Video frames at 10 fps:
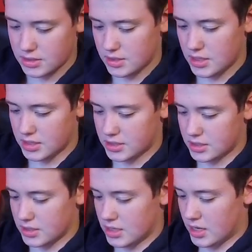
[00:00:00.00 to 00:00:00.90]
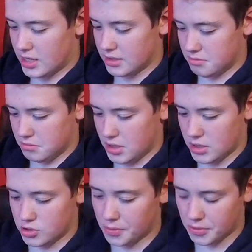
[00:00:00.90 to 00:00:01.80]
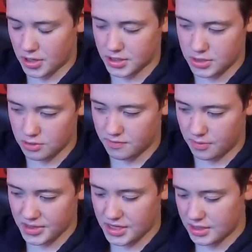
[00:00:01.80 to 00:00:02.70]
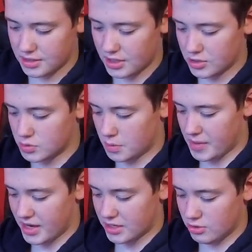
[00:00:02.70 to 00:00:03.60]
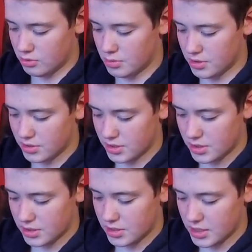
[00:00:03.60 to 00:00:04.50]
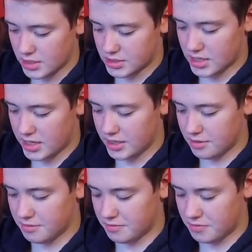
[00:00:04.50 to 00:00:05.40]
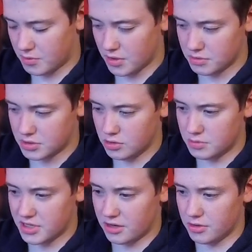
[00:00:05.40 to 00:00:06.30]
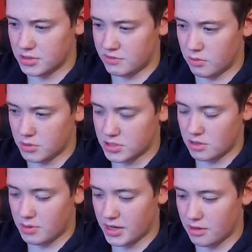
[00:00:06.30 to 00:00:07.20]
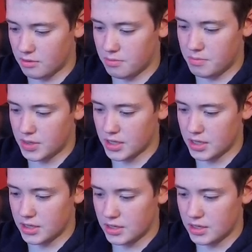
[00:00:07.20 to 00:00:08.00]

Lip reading: It's not a super great cube for me, not a super bad cube. It's kind of one of those cubes that I use every once in a while, but